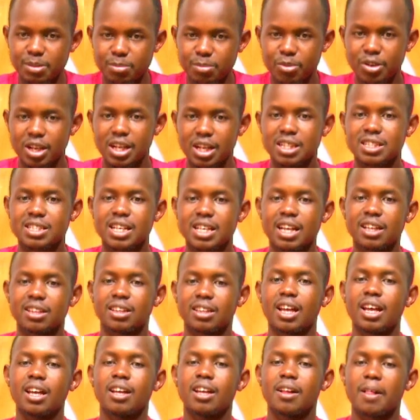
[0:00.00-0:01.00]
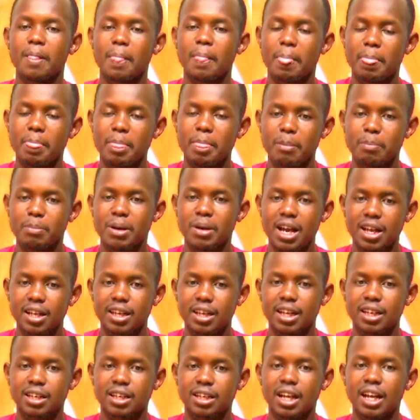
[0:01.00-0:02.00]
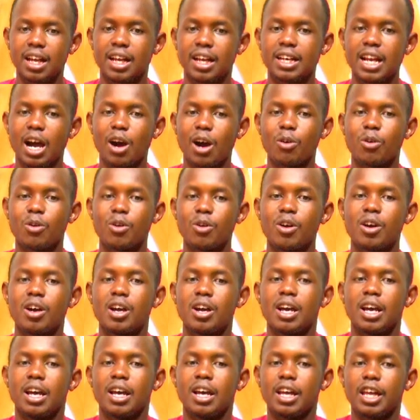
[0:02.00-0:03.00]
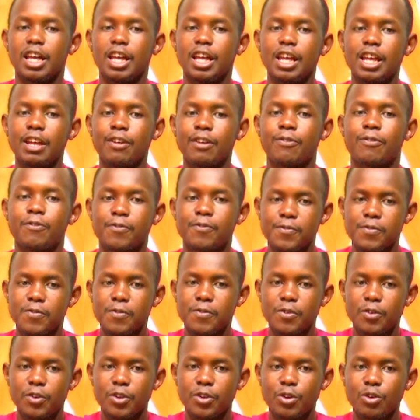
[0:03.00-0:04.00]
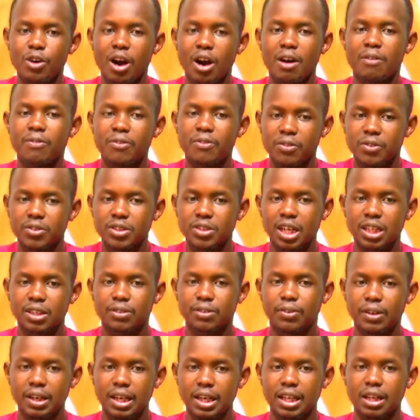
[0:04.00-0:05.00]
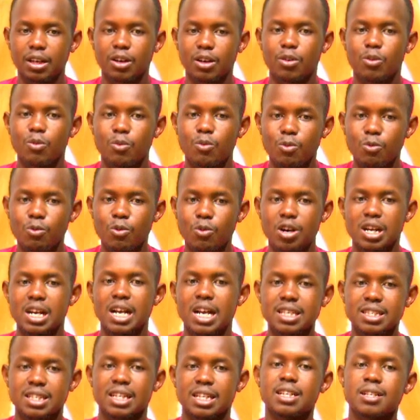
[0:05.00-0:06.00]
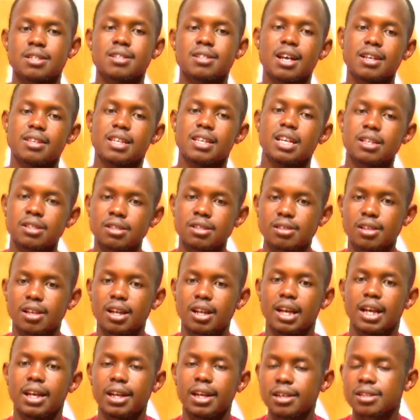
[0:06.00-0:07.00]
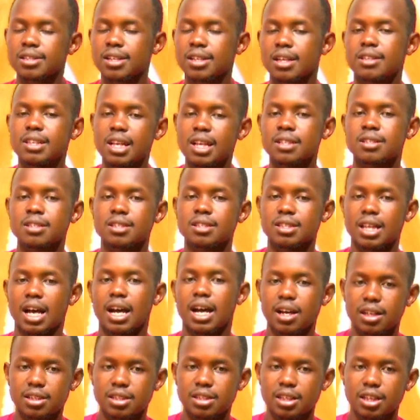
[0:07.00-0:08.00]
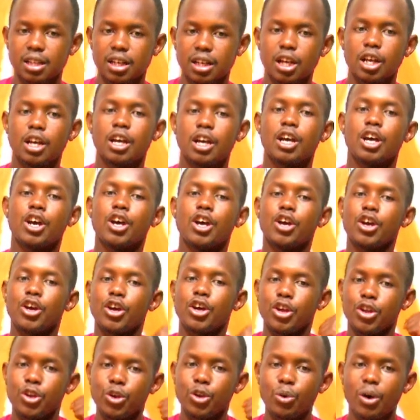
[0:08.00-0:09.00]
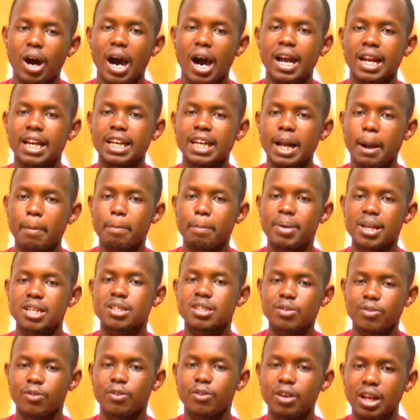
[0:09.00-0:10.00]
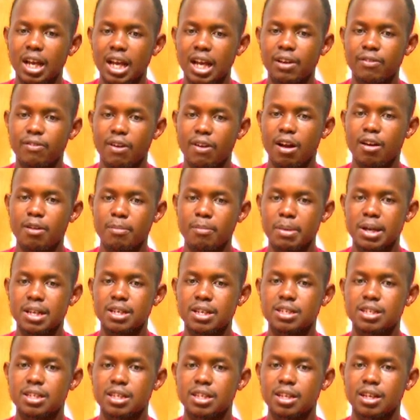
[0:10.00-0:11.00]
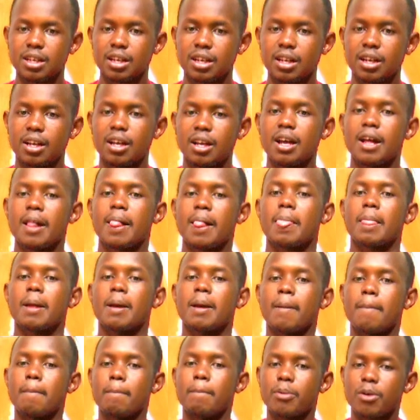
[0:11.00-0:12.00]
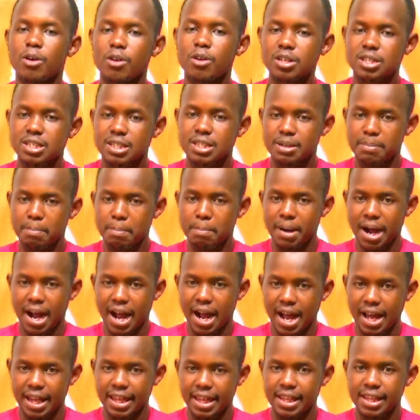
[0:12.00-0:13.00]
inside the blanket. Now, if you have that feeling, what does it suggest? It suggests that you are in a peaceful environment brought by